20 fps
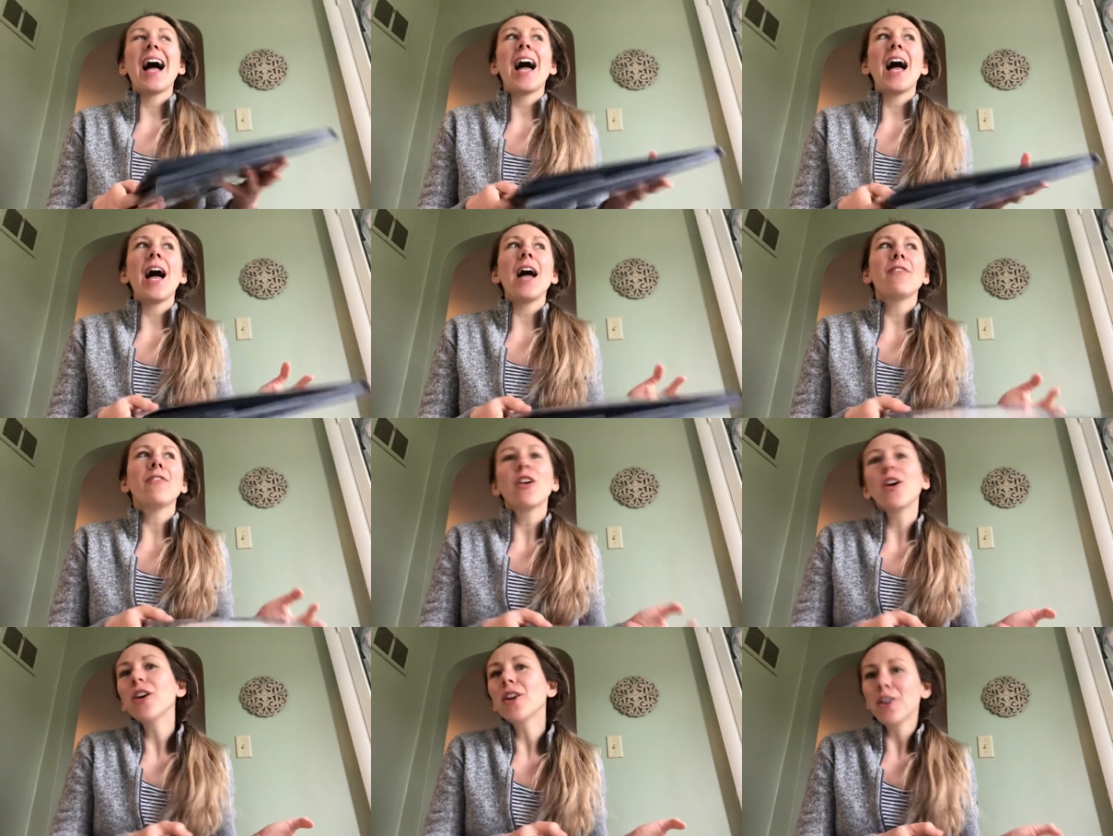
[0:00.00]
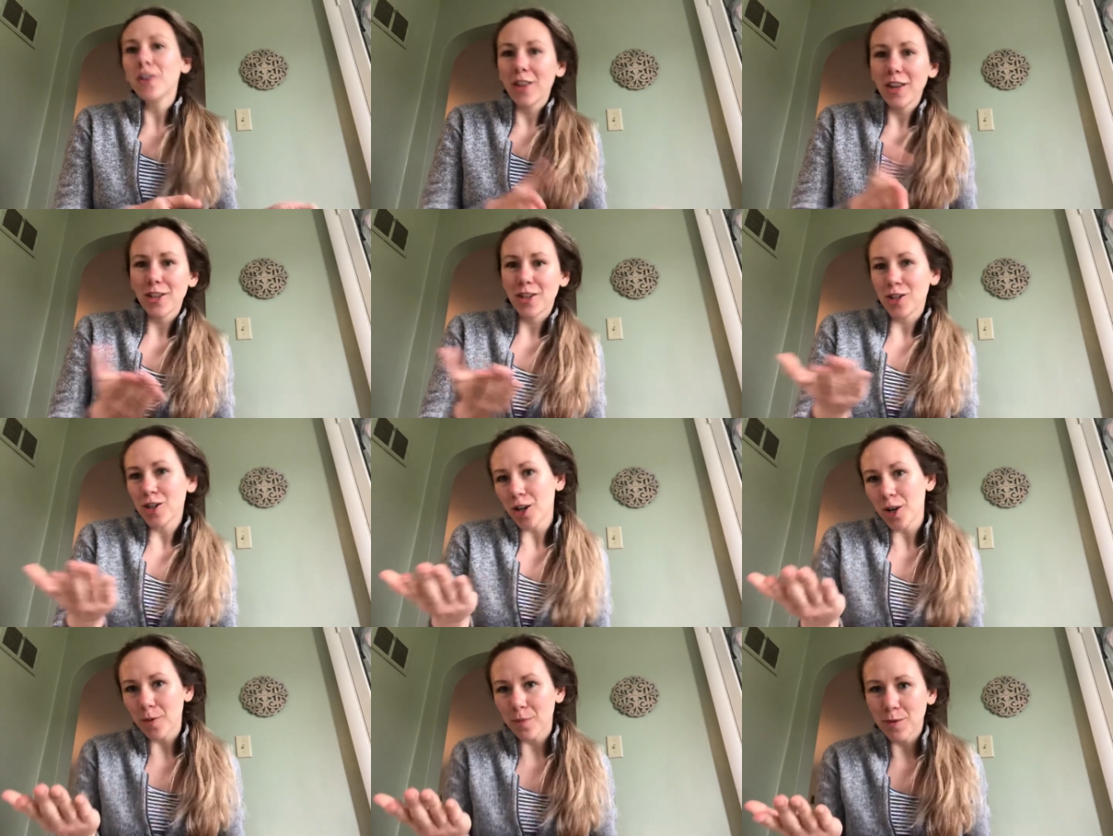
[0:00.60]
I've heard these
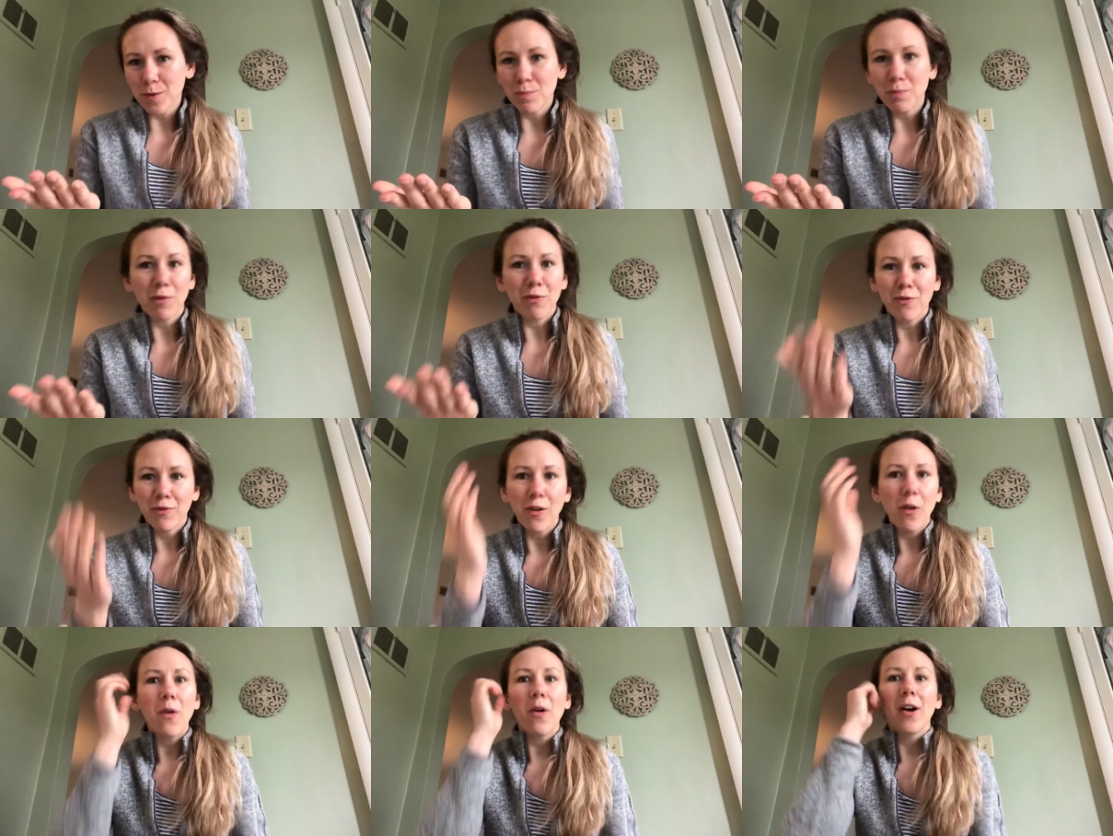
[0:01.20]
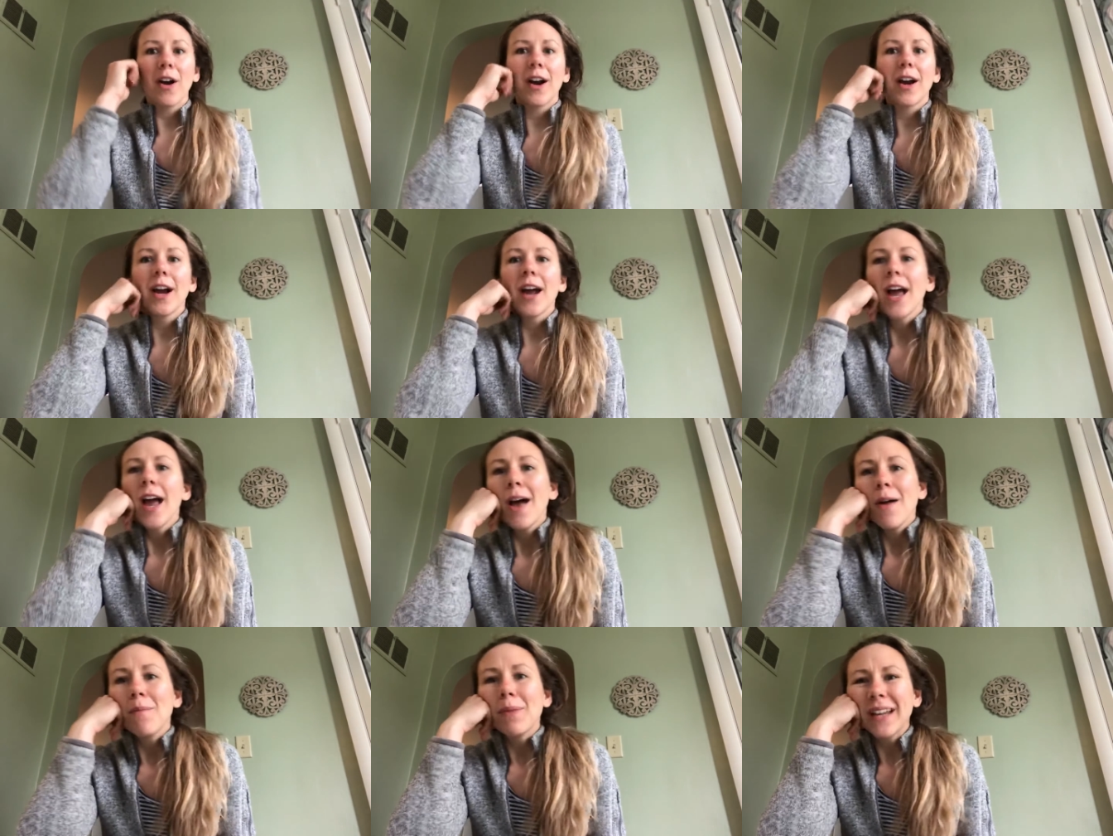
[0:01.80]
terms before,
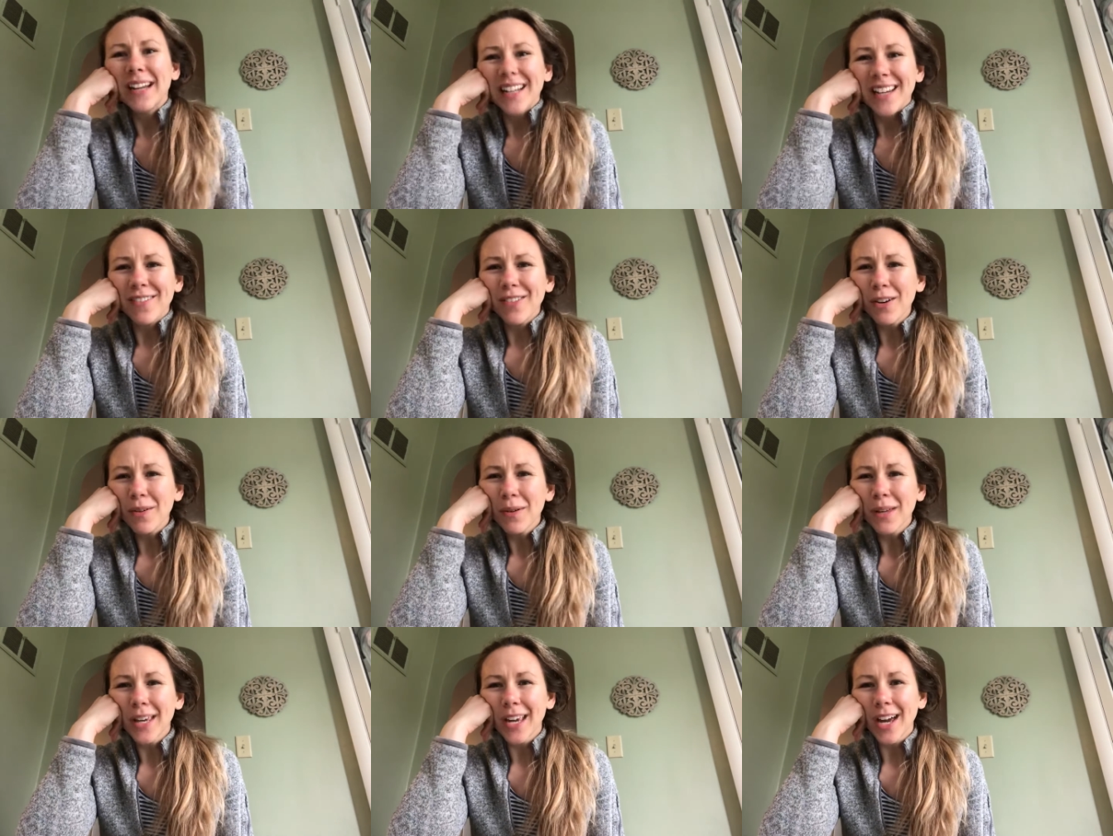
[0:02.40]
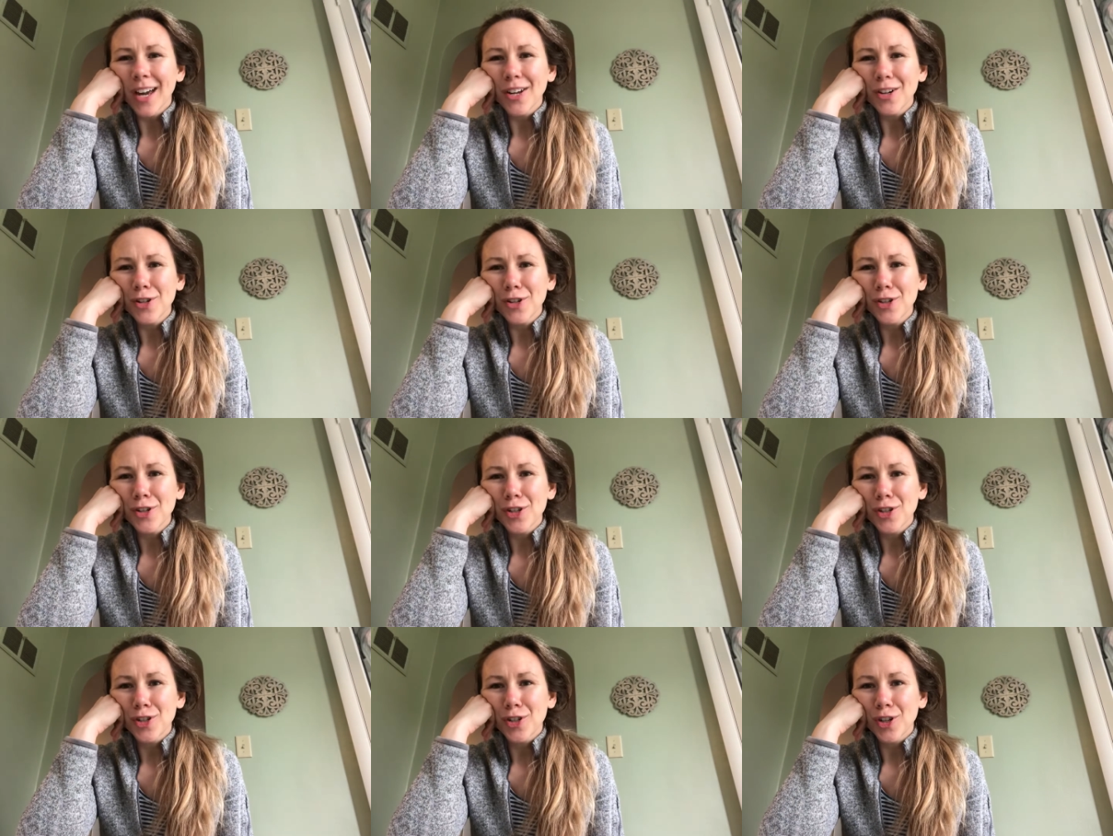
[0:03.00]
but I never really
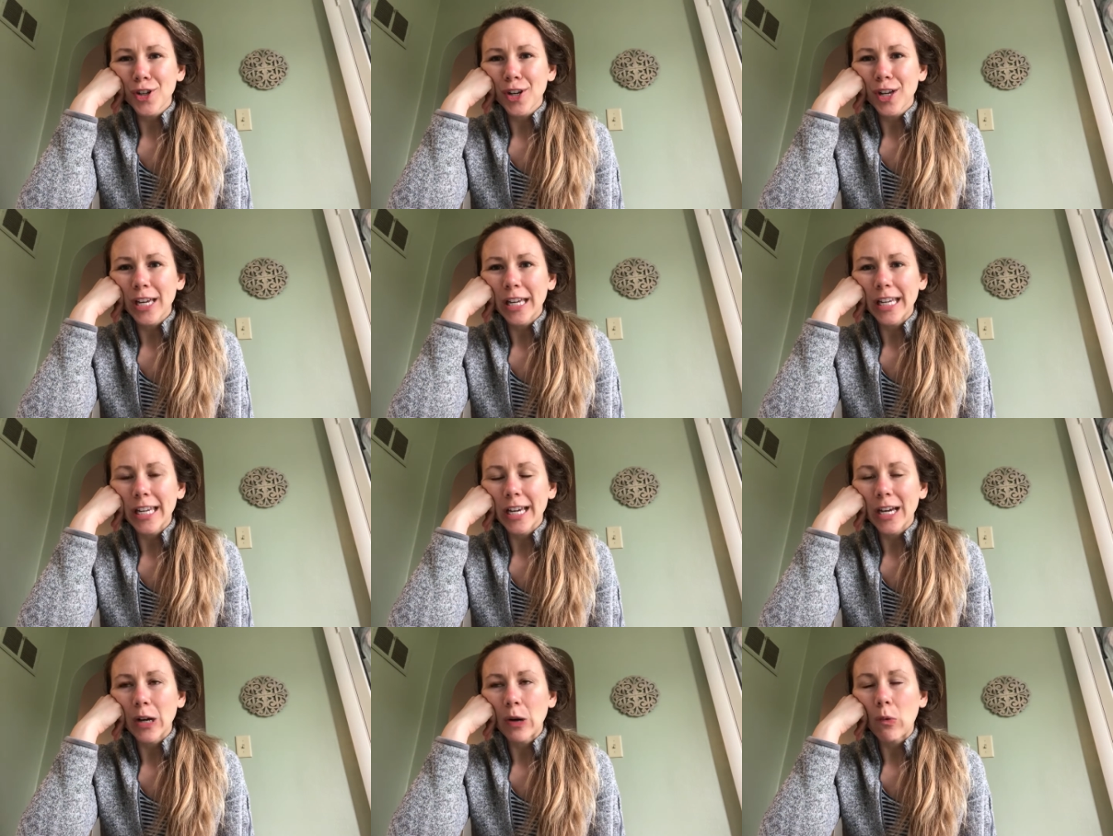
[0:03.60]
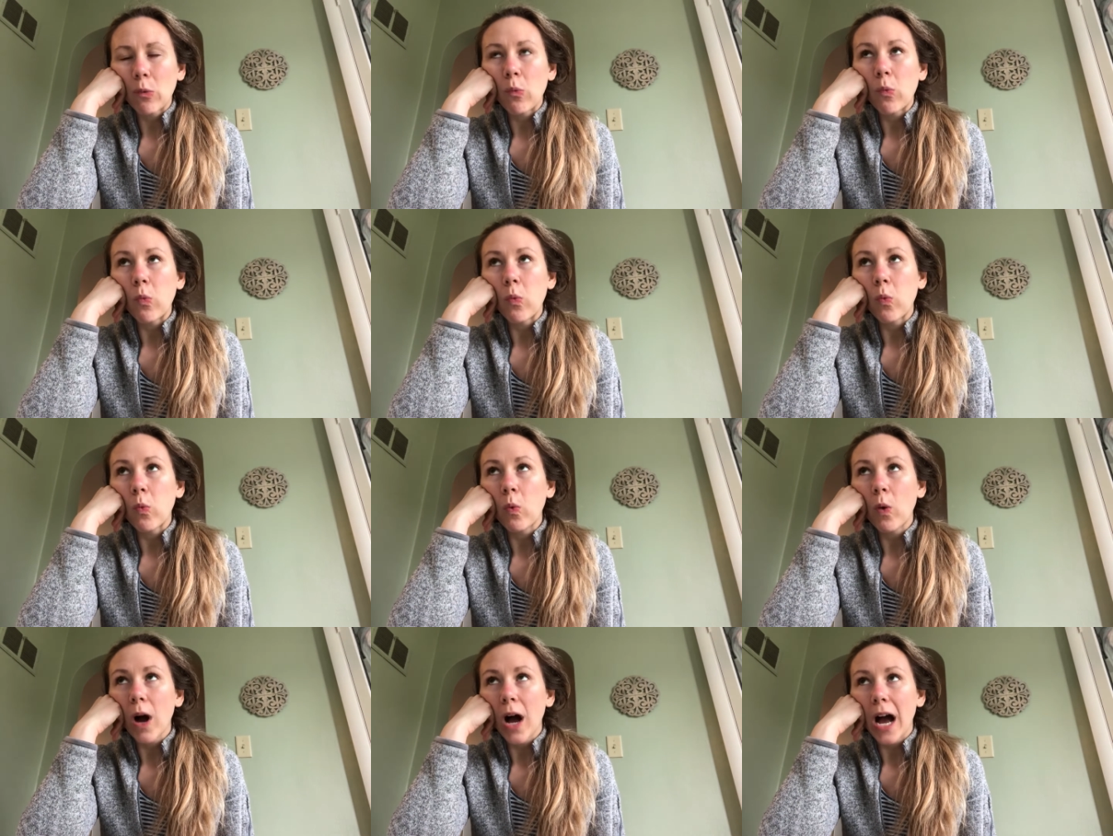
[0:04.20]
understood
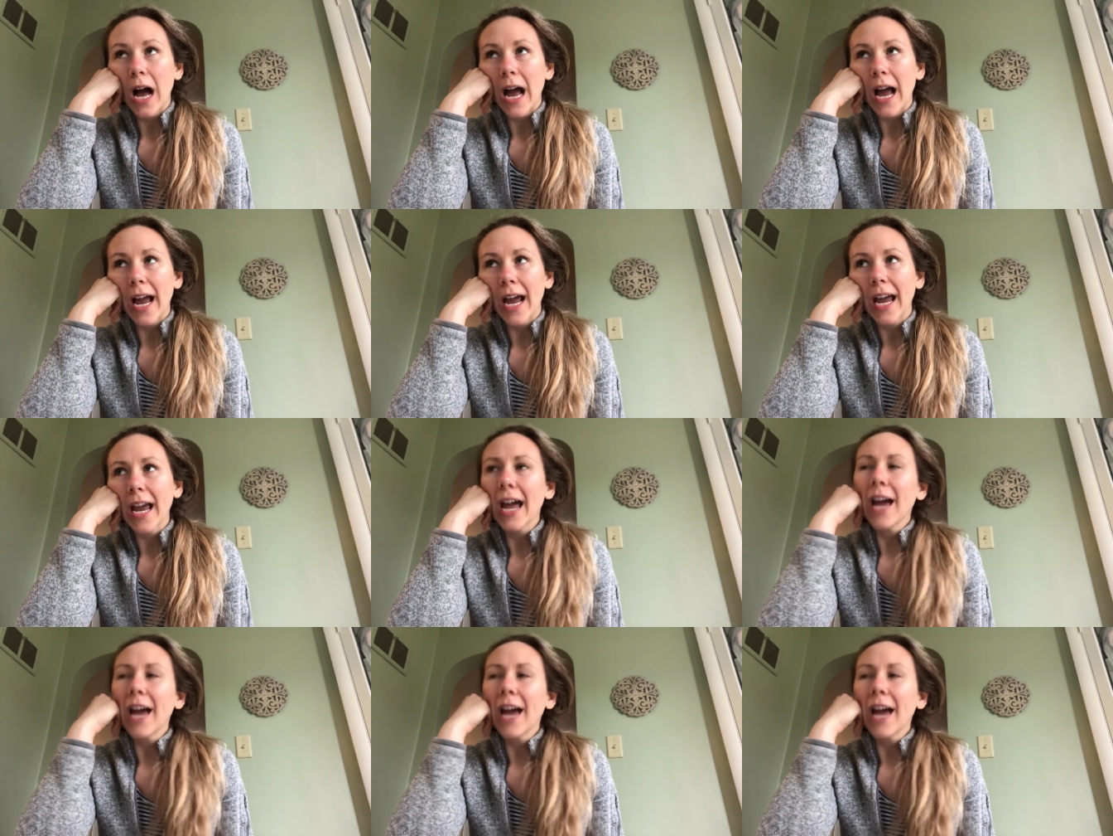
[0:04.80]
why.